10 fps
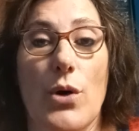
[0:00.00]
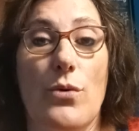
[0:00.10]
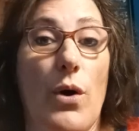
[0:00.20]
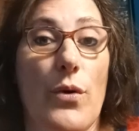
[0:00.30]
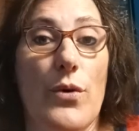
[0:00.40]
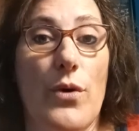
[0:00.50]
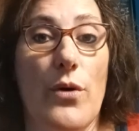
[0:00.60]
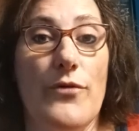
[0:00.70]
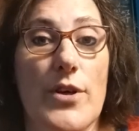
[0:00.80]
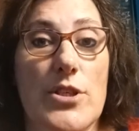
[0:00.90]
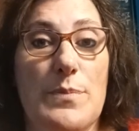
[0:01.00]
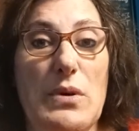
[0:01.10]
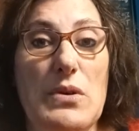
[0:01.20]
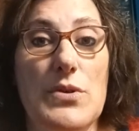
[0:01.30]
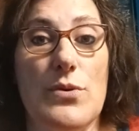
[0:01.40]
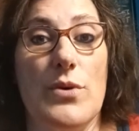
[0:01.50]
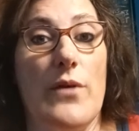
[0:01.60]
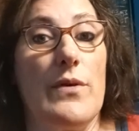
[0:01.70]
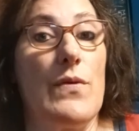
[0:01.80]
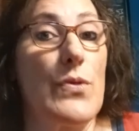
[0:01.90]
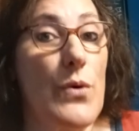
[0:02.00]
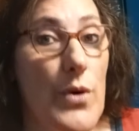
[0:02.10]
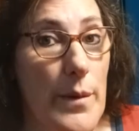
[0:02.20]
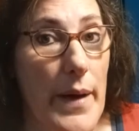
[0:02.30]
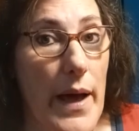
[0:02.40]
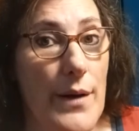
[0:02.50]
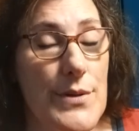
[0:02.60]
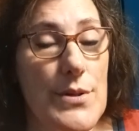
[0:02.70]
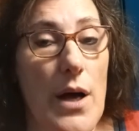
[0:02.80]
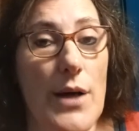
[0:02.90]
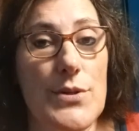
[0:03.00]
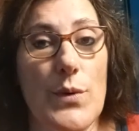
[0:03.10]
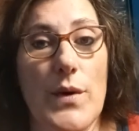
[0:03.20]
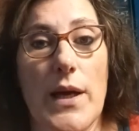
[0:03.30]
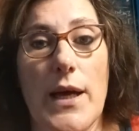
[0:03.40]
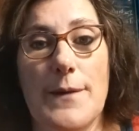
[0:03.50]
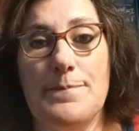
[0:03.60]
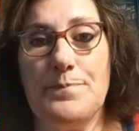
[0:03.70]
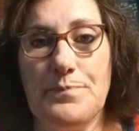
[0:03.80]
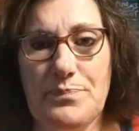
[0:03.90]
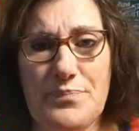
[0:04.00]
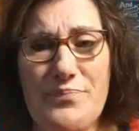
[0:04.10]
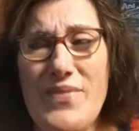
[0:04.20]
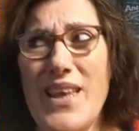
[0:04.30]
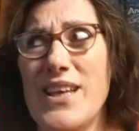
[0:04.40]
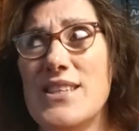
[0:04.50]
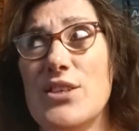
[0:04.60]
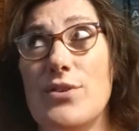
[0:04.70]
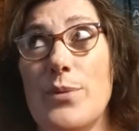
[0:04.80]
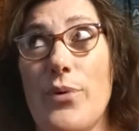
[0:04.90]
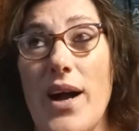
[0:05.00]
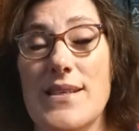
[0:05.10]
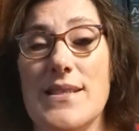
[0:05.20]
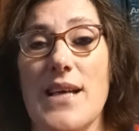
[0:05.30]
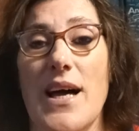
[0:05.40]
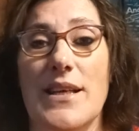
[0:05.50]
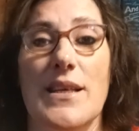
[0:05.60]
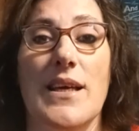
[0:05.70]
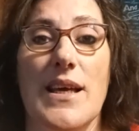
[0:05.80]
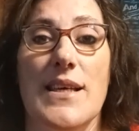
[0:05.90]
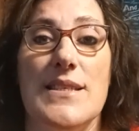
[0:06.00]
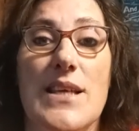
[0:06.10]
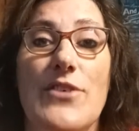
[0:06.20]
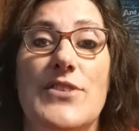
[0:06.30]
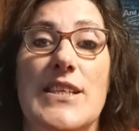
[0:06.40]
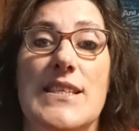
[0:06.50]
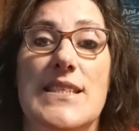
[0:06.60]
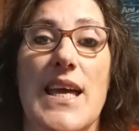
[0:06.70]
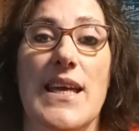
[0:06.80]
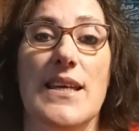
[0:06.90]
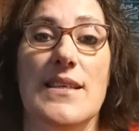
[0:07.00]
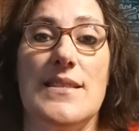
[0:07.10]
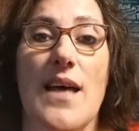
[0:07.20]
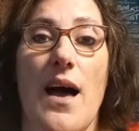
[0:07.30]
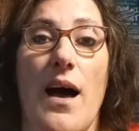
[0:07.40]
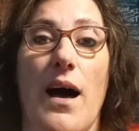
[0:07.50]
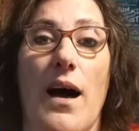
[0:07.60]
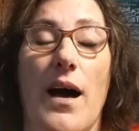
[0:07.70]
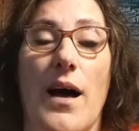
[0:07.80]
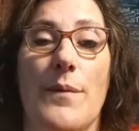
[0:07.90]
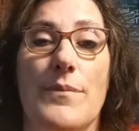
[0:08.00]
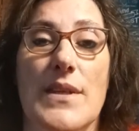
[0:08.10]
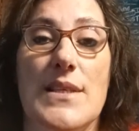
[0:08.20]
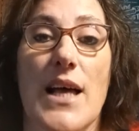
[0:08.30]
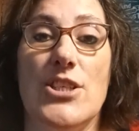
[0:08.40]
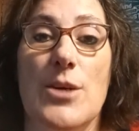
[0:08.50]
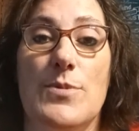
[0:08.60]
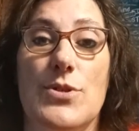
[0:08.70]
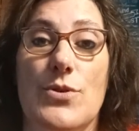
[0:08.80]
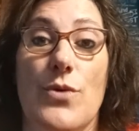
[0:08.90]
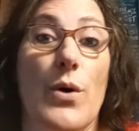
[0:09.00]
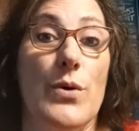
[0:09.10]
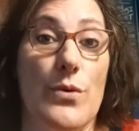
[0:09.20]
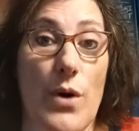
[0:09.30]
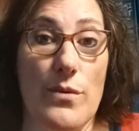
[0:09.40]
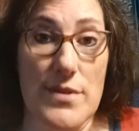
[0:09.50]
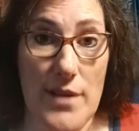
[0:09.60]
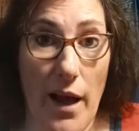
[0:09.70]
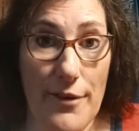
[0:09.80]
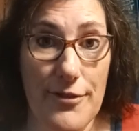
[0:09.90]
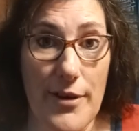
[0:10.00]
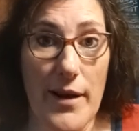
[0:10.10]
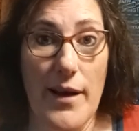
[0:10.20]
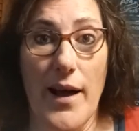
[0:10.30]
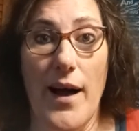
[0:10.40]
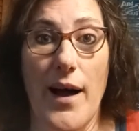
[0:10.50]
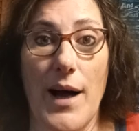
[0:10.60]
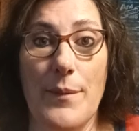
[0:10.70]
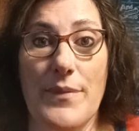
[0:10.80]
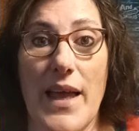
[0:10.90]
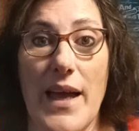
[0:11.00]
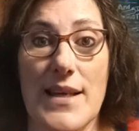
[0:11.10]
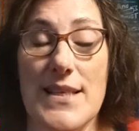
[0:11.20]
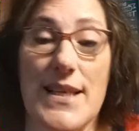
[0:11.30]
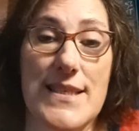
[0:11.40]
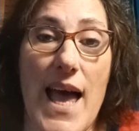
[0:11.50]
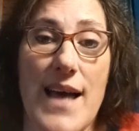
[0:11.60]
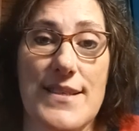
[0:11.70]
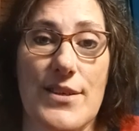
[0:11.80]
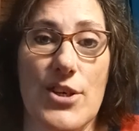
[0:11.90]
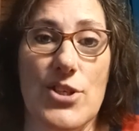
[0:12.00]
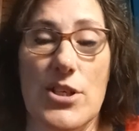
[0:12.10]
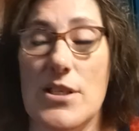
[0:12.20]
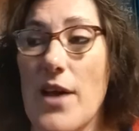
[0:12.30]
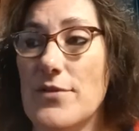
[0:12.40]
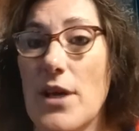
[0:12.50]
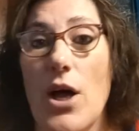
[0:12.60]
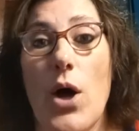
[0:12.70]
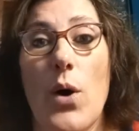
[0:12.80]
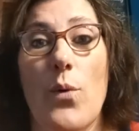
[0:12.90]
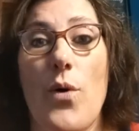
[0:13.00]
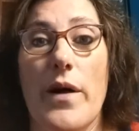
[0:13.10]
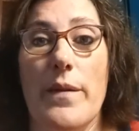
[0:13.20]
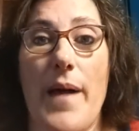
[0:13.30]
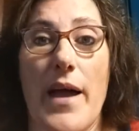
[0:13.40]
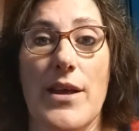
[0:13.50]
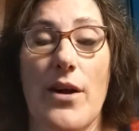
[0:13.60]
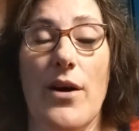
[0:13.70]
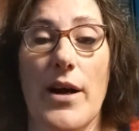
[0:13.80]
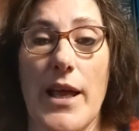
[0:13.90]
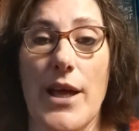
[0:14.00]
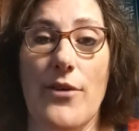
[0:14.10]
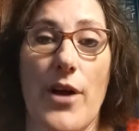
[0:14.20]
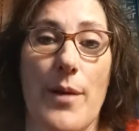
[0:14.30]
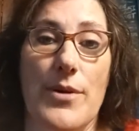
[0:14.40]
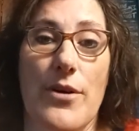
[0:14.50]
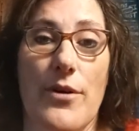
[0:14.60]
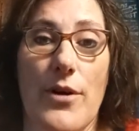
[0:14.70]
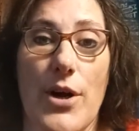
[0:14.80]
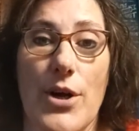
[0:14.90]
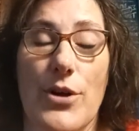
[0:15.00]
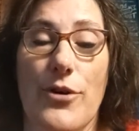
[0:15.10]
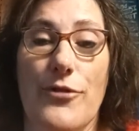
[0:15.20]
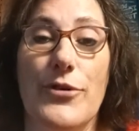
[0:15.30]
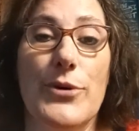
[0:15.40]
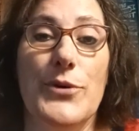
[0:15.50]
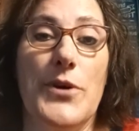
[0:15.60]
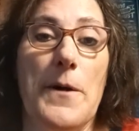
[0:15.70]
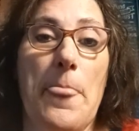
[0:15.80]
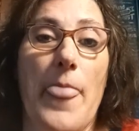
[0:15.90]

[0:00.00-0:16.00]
grow their own vegetables or never even thought about doing it. Considering the prices on stuff these days, it's a lot cheaper to grow your own stuff, and it's less hassle because you just have to walk in the backyard and grab your food.